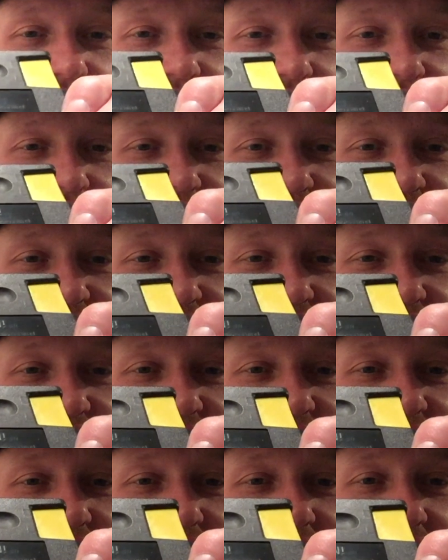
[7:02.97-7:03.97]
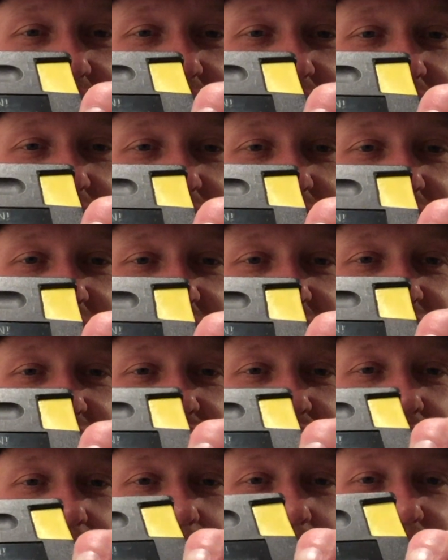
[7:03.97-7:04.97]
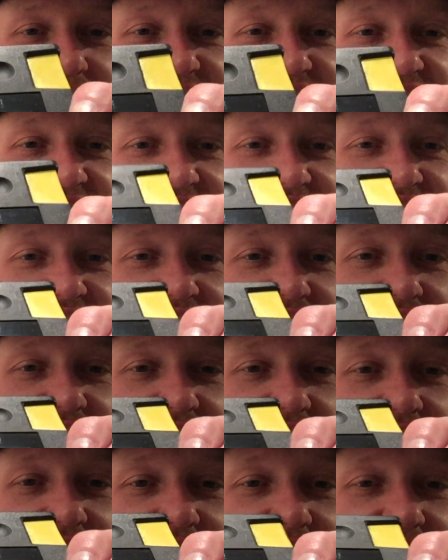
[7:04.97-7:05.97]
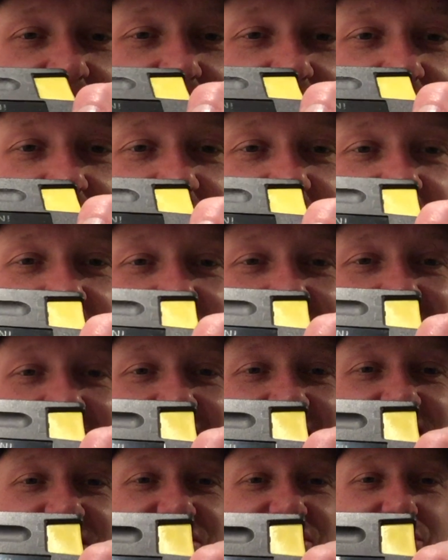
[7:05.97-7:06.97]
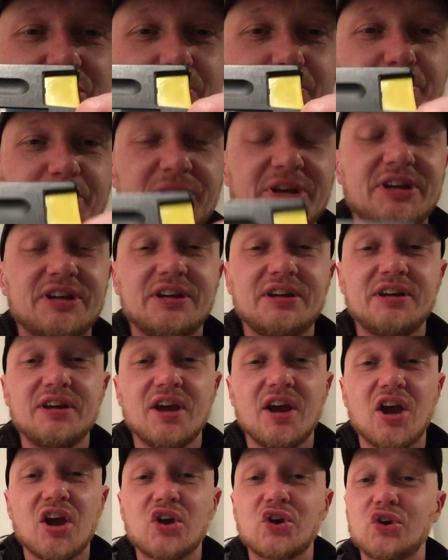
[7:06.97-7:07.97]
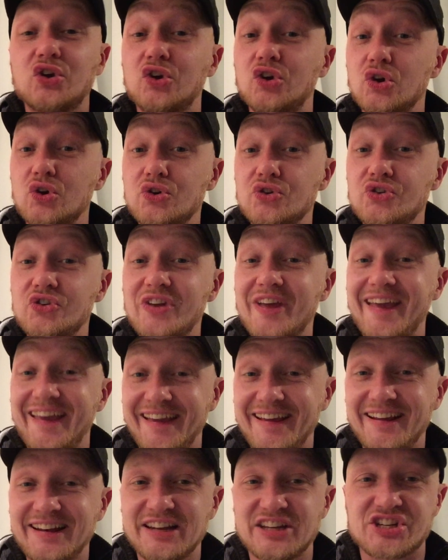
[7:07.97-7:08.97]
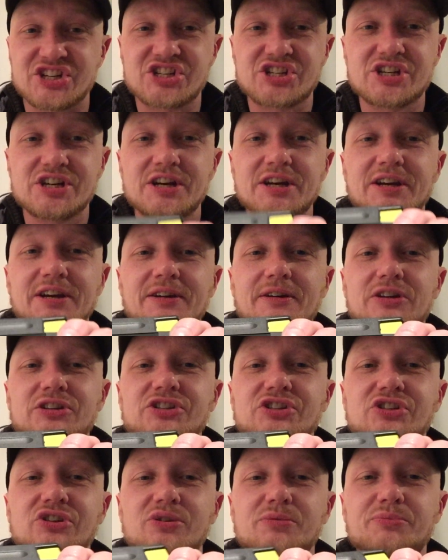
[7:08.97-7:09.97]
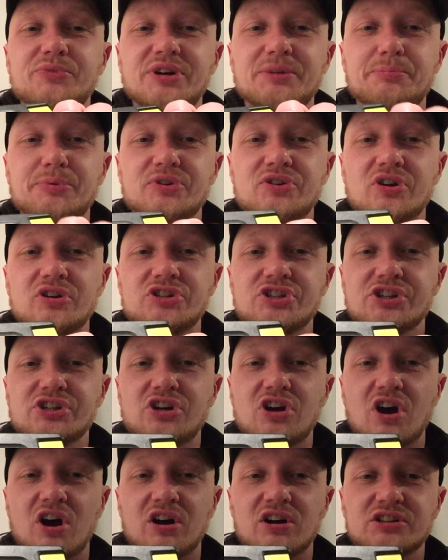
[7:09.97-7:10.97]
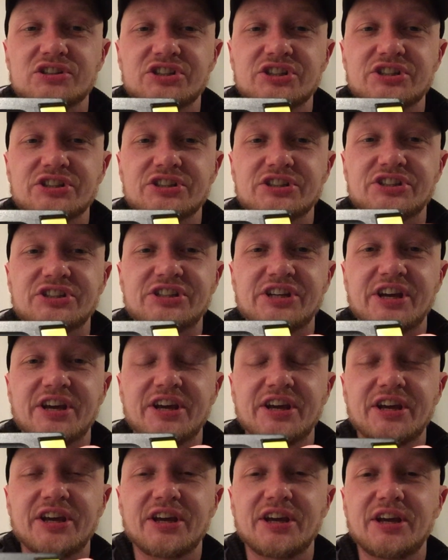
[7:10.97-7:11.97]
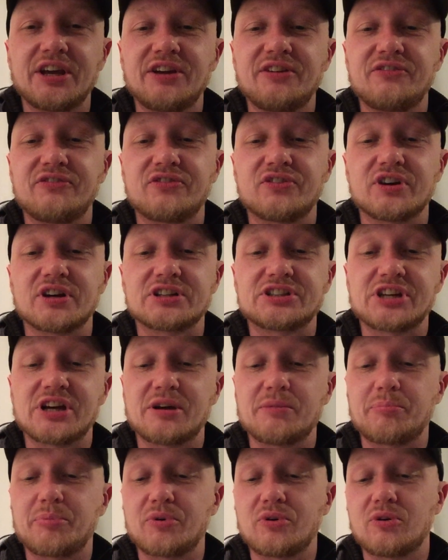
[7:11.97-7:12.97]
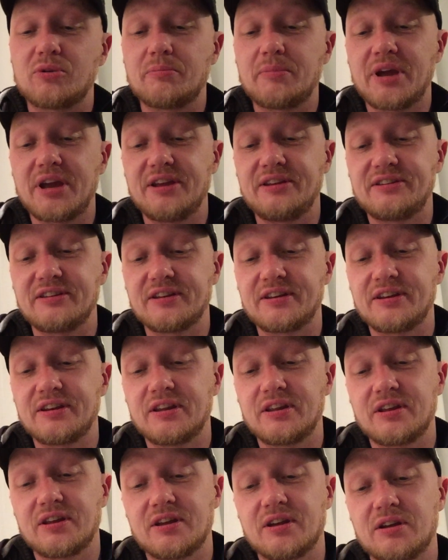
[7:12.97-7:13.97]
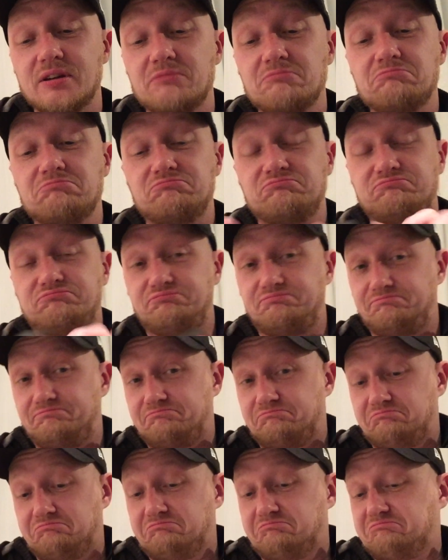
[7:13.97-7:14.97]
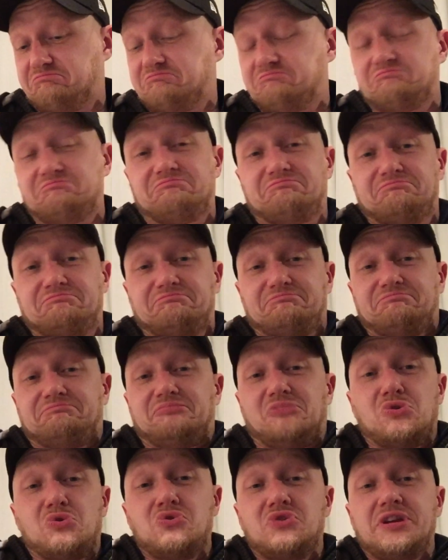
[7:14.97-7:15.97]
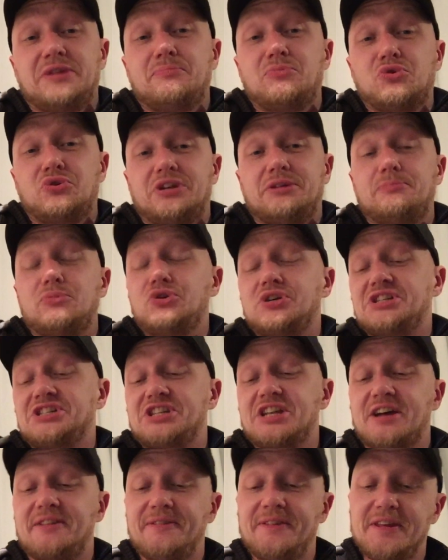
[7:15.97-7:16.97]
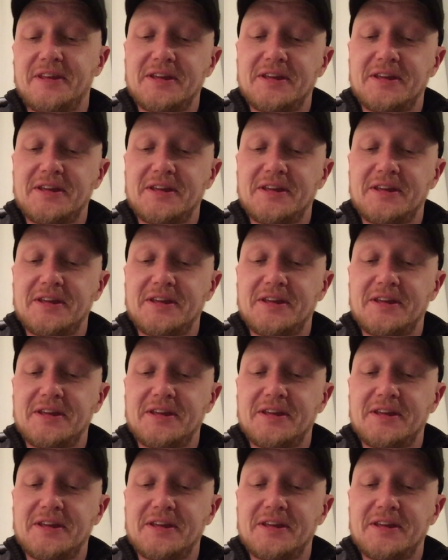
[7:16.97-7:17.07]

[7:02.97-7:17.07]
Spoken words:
can see that there is some text there. That has to be good English. Some reproduction cards say, for example, made in Boekistan.